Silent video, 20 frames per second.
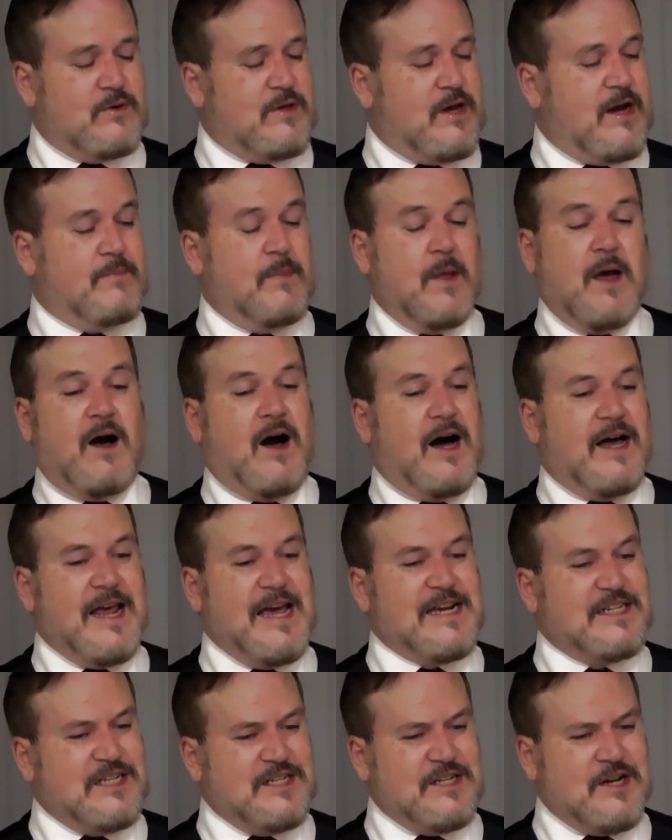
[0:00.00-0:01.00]
although
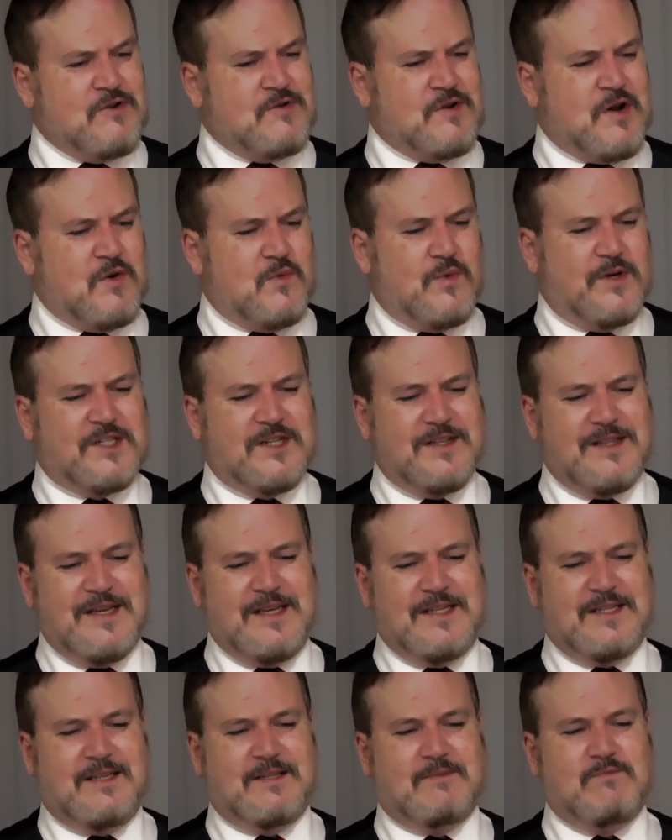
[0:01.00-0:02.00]
I actually don't know which of
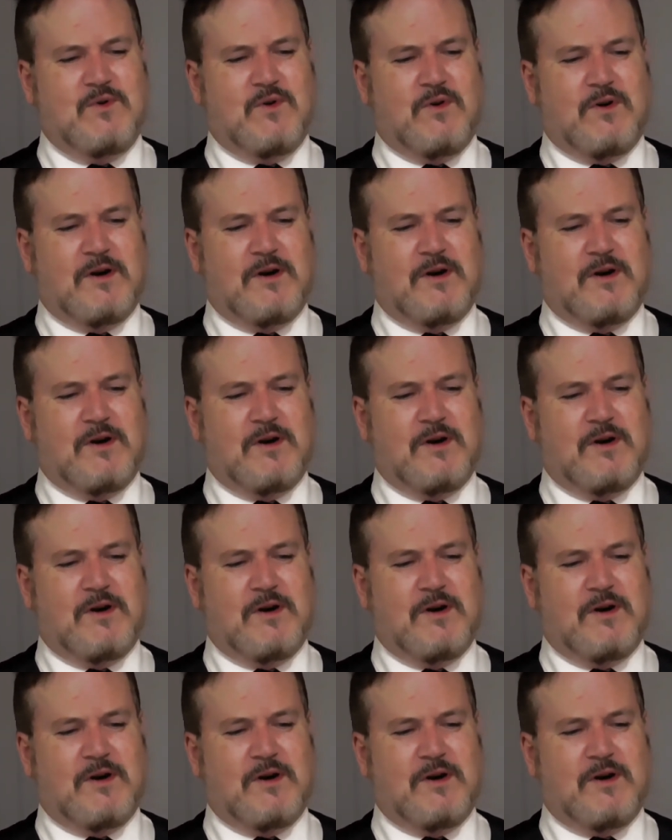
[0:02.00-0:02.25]
these is